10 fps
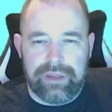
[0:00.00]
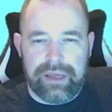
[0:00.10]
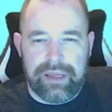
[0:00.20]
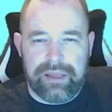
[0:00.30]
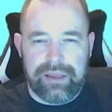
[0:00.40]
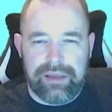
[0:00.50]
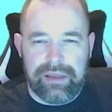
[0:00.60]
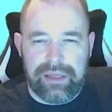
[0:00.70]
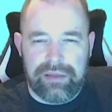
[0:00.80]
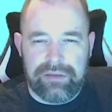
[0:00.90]
That
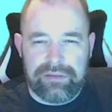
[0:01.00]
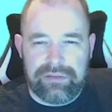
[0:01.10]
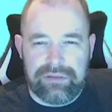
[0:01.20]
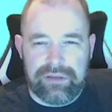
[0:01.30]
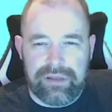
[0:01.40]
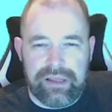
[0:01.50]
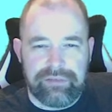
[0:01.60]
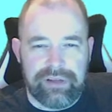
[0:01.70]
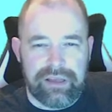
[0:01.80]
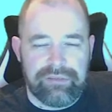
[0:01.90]
is
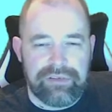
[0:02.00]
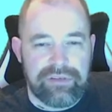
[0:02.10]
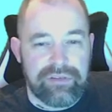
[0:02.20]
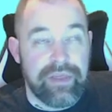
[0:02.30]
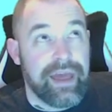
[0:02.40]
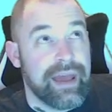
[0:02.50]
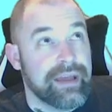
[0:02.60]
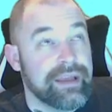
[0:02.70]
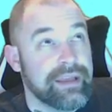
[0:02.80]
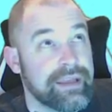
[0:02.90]
11 11s.
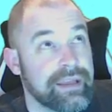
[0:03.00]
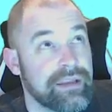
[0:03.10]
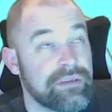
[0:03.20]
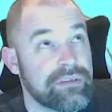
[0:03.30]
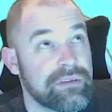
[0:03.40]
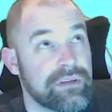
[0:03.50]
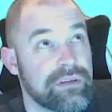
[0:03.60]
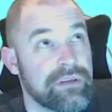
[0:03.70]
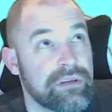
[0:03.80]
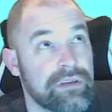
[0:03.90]
That is
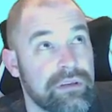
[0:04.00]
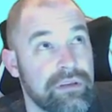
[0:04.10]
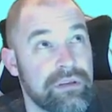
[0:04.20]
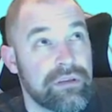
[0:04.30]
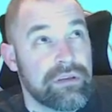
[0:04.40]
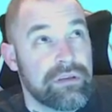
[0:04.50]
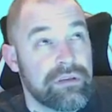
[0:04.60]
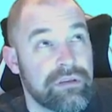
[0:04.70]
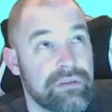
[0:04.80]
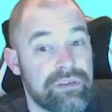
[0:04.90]

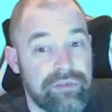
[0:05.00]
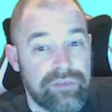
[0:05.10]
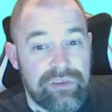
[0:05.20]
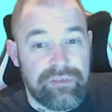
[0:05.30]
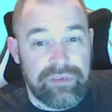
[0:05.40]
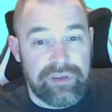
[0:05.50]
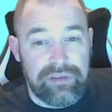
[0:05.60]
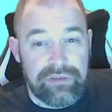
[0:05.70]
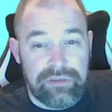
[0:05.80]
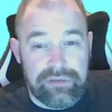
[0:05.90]

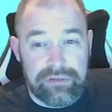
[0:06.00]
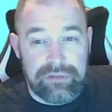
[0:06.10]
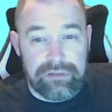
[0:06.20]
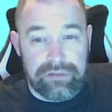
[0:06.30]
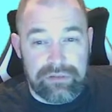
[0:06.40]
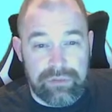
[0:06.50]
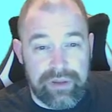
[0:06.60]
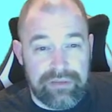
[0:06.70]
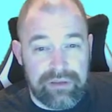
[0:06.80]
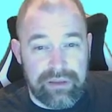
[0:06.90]
7/17, so it's
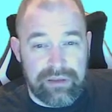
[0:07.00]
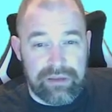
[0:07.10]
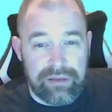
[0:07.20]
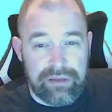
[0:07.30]
20, I think.